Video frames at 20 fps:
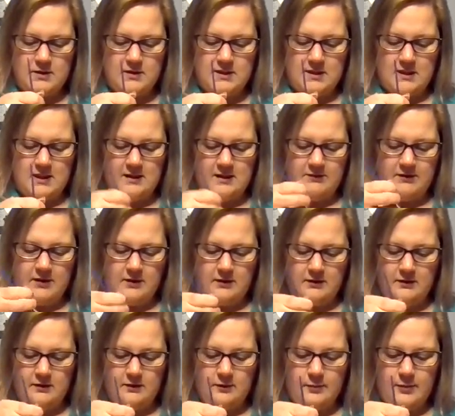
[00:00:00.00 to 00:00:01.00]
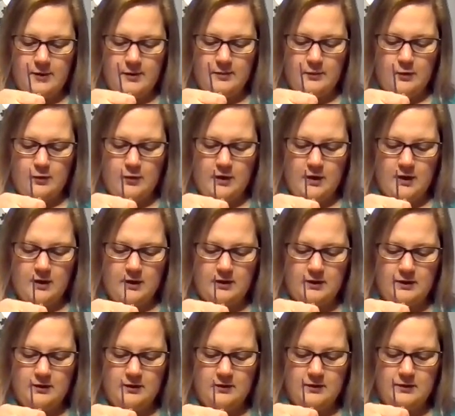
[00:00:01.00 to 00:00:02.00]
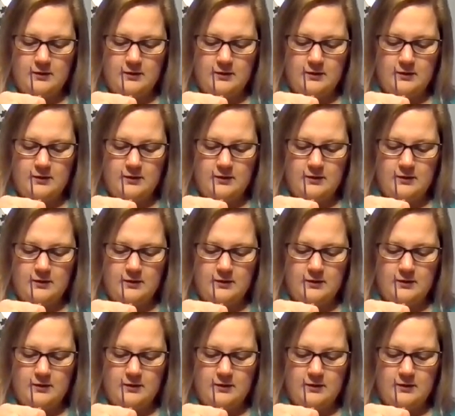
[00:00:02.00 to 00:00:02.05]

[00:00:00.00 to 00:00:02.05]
Just to give it a little bit more